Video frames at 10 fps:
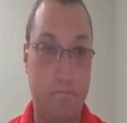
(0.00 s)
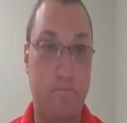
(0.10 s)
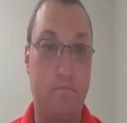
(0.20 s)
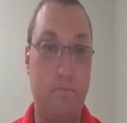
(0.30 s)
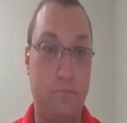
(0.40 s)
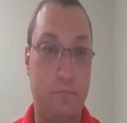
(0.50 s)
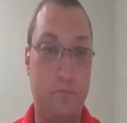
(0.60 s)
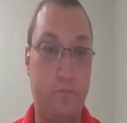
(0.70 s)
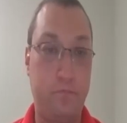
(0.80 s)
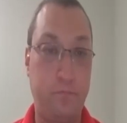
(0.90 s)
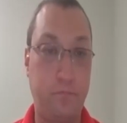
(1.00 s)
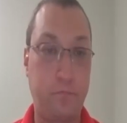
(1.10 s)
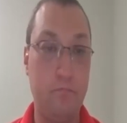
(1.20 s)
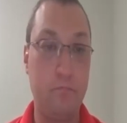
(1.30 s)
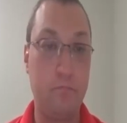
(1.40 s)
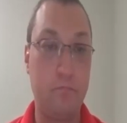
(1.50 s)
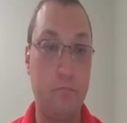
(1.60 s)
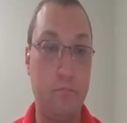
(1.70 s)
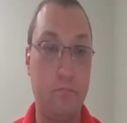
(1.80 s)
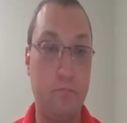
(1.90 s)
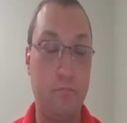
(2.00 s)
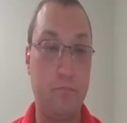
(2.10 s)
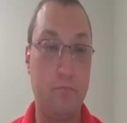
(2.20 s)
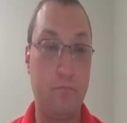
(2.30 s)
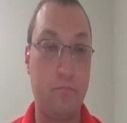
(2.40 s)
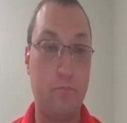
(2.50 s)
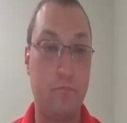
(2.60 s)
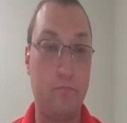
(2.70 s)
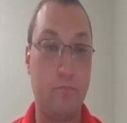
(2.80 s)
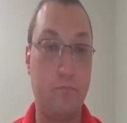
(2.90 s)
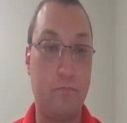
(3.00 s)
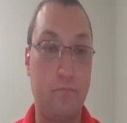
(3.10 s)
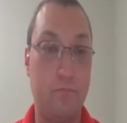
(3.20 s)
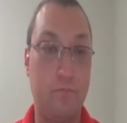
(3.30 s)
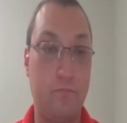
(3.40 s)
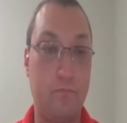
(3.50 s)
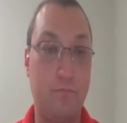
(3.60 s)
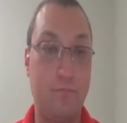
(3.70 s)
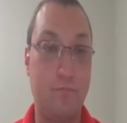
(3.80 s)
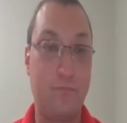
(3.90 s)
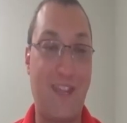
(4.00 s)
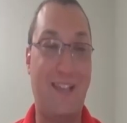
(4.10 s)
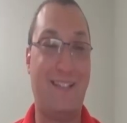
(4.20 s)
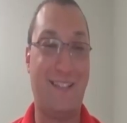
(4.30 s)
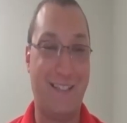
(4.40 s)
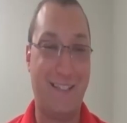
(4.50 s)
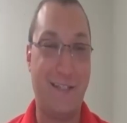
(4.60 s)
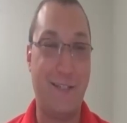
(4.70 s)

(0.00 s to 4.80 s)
The person shown says nothing.